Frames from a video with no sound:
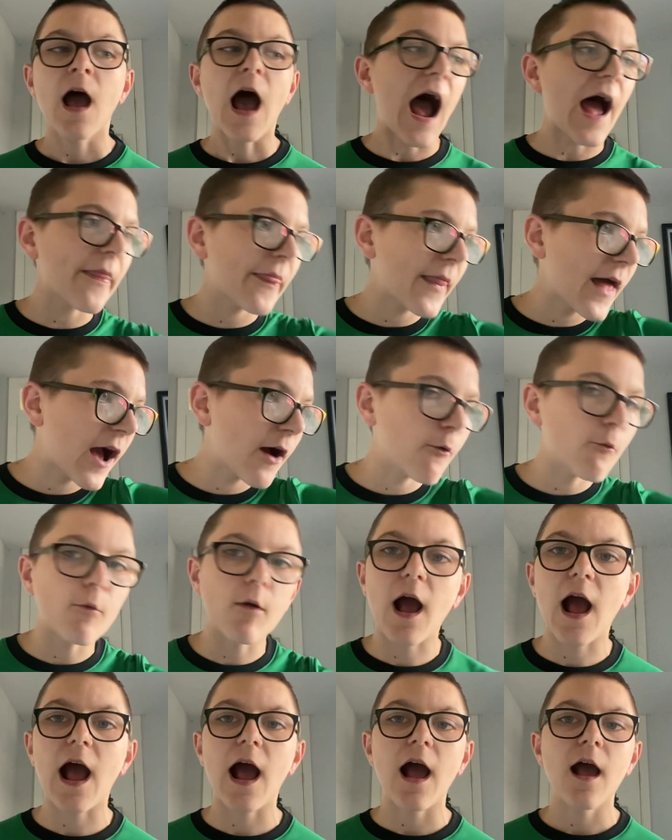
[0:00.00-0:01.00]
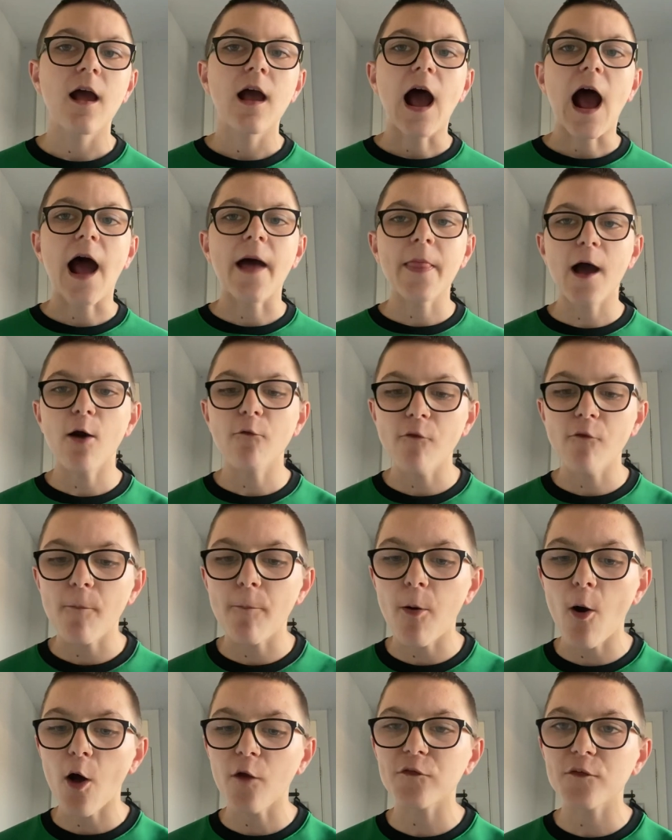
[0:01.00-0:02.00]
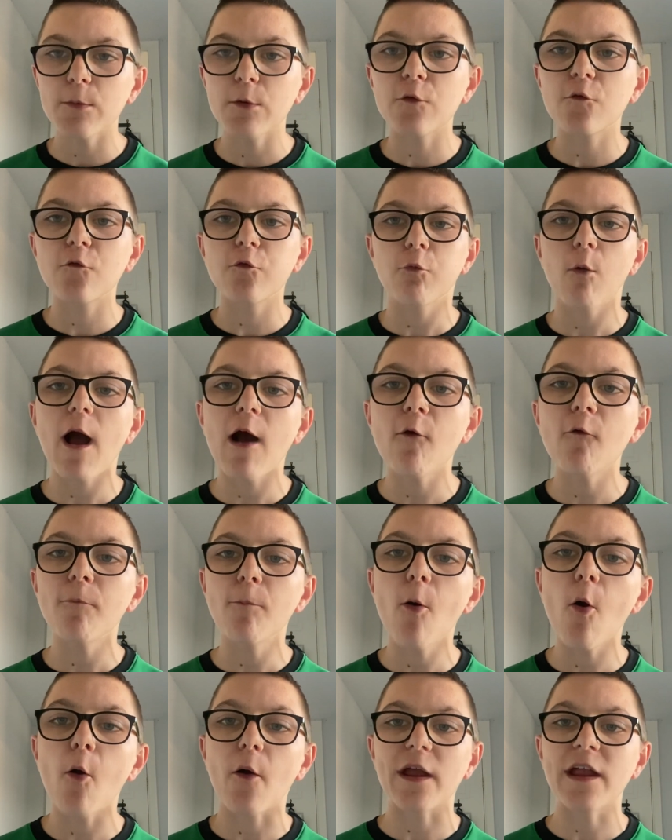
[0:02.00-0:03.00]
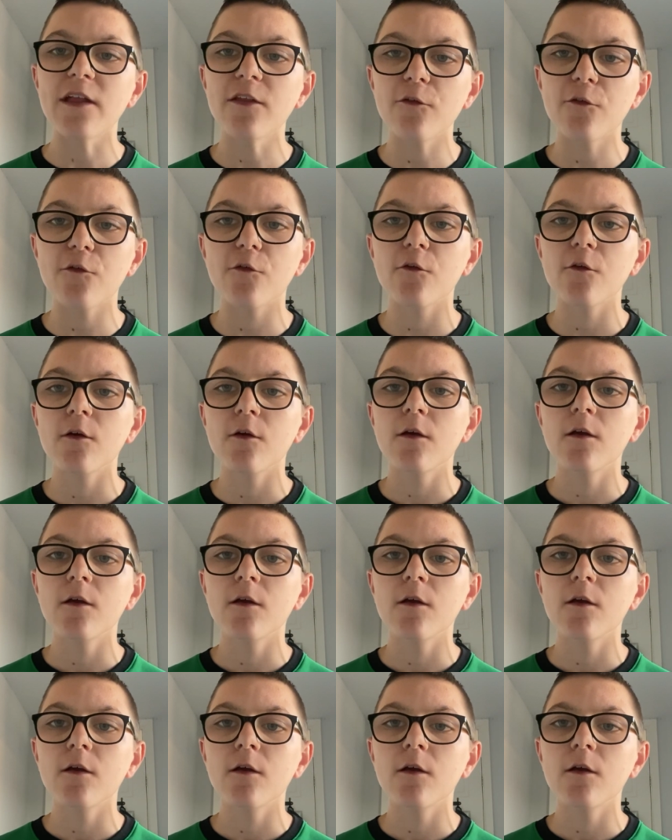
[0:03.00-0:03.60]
And now of a possible 12 points,